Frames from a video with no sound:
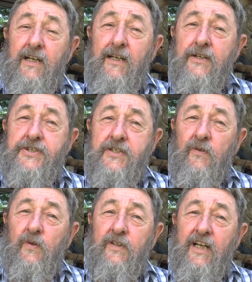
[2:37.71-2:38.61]
are
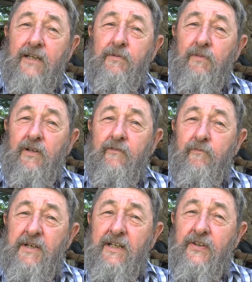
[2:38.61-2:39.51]
still capable
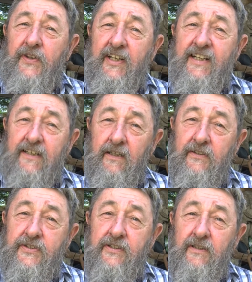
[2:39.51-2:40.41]
of big
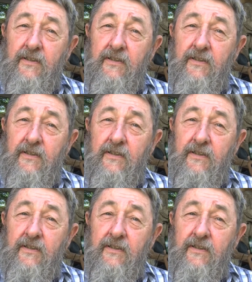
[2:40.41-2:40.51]
things